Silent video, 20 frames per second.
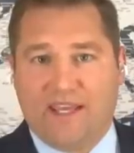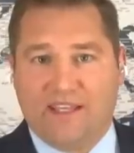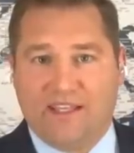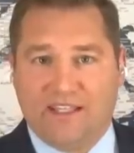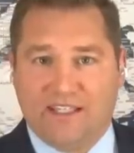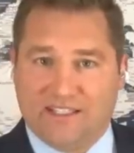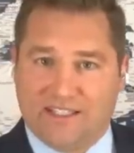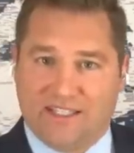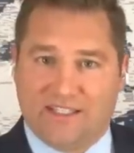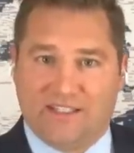making
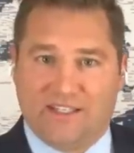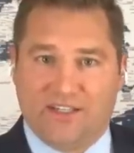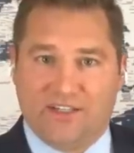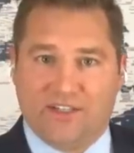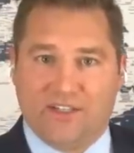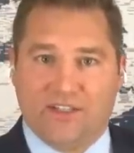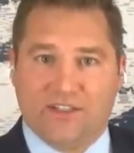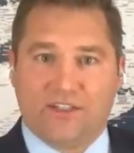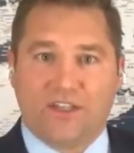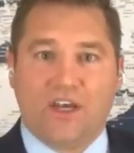these
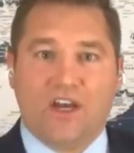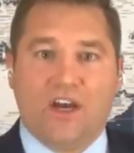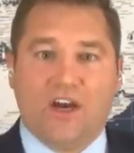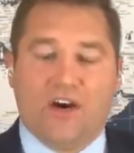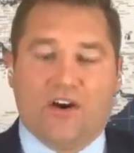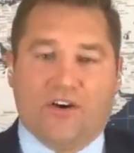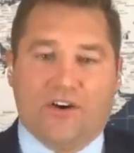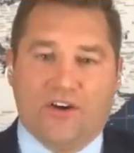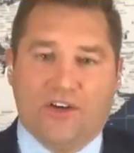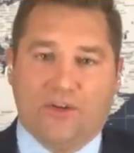decisions,
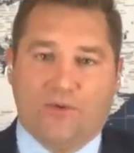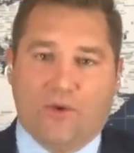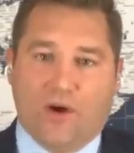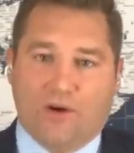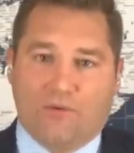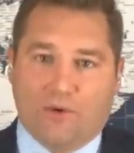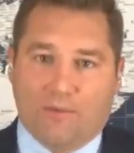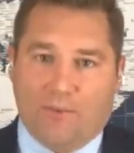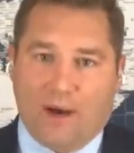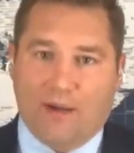or do you
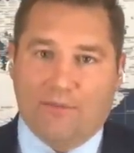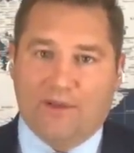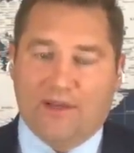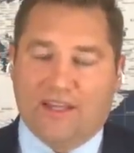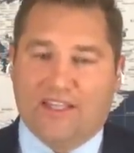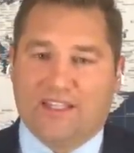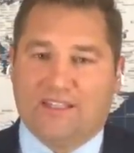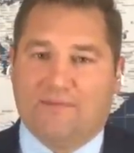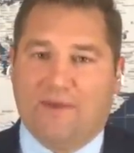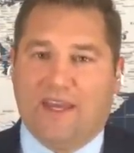want
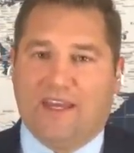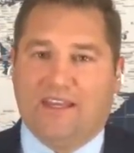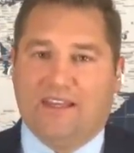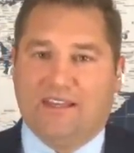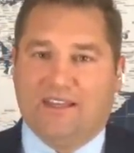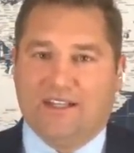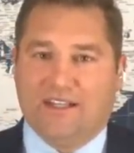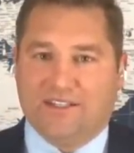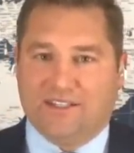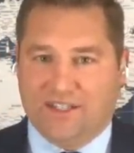Republicans
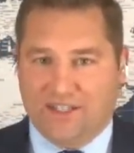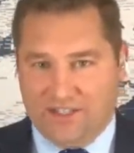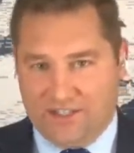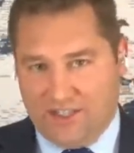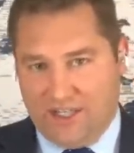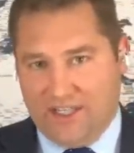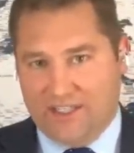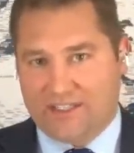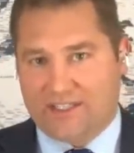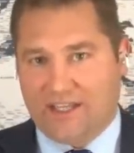making the
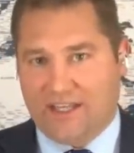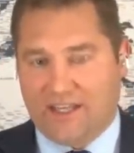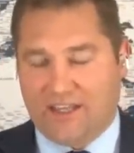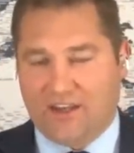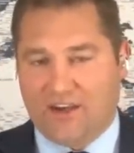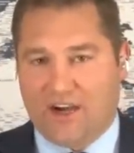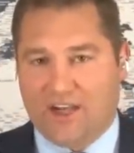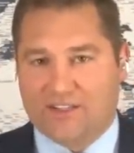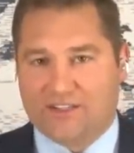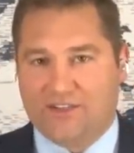decisions like
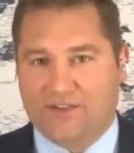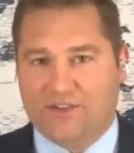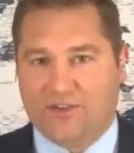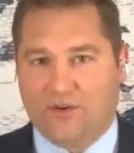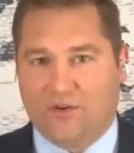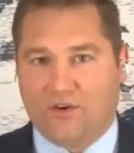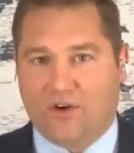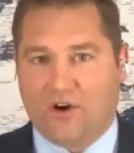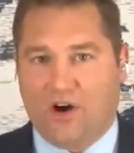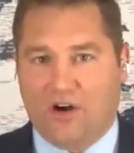the
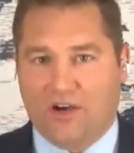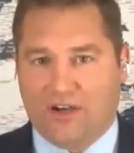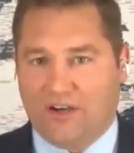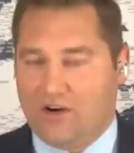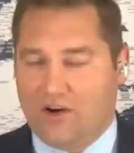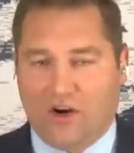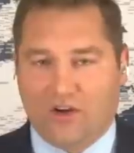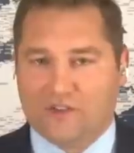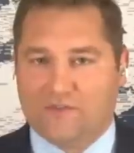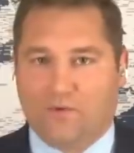Constitution
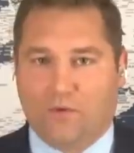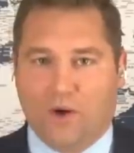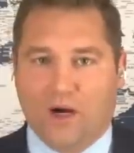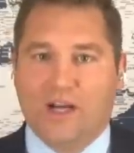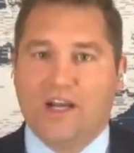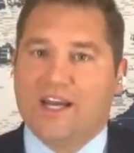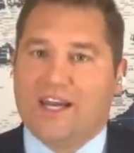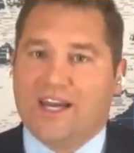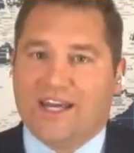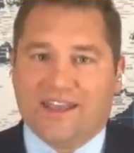calls for?
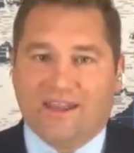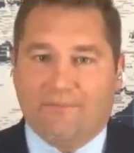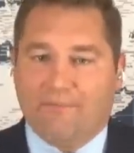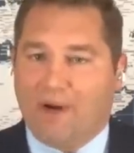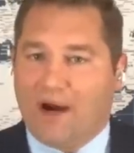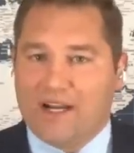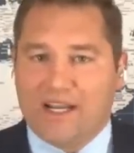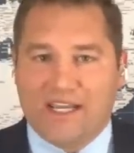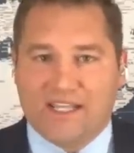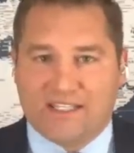The
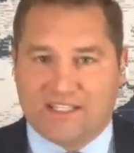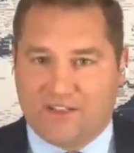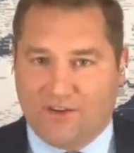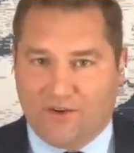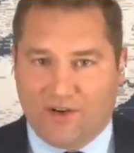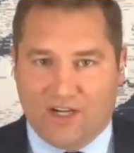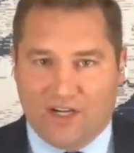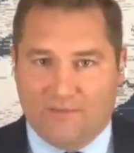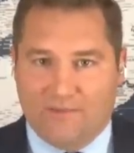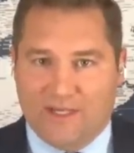money is still
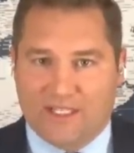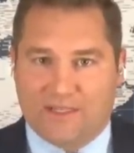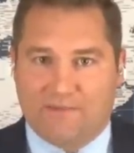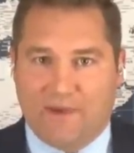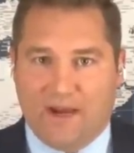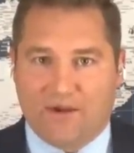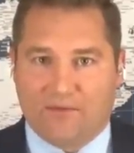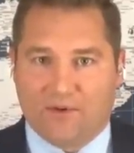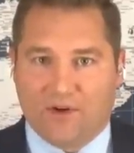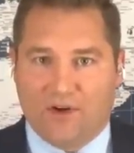going to be
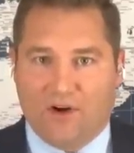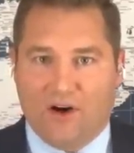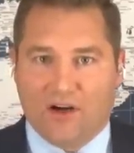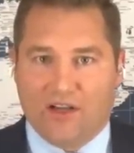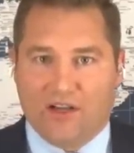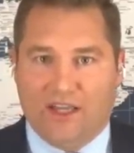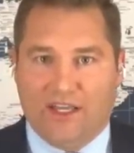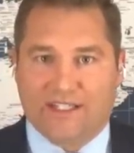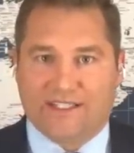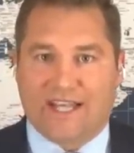spent
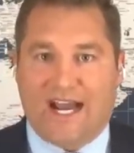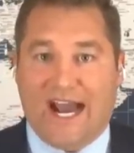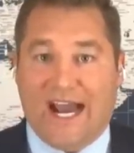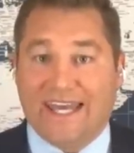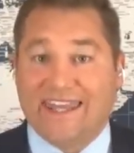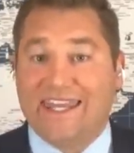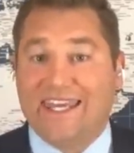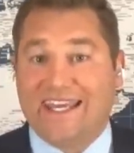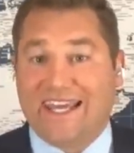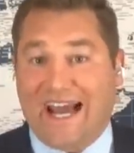regardless.
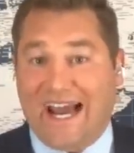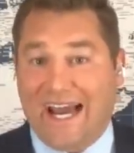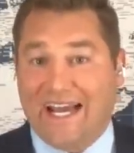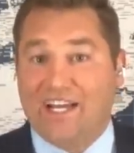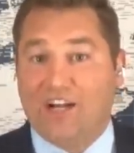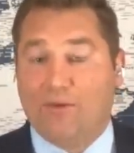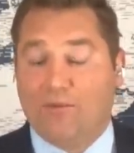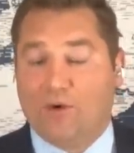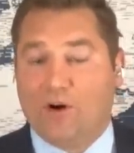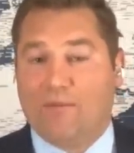I think I
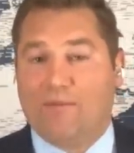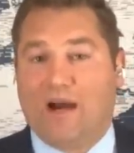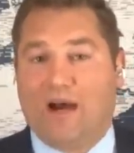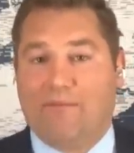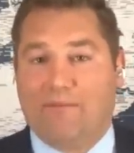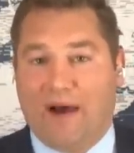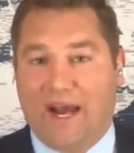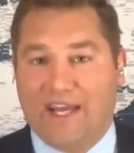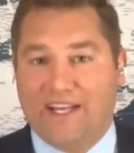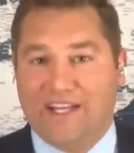know more
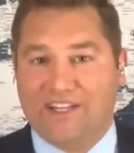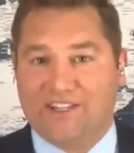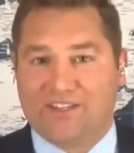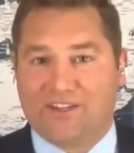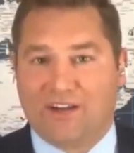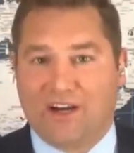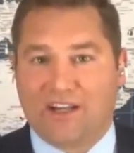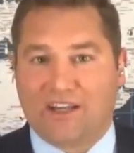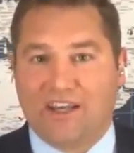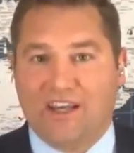about my
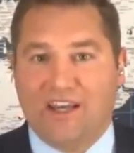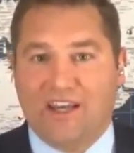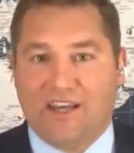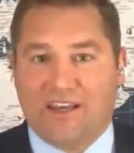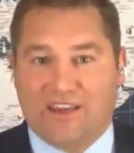district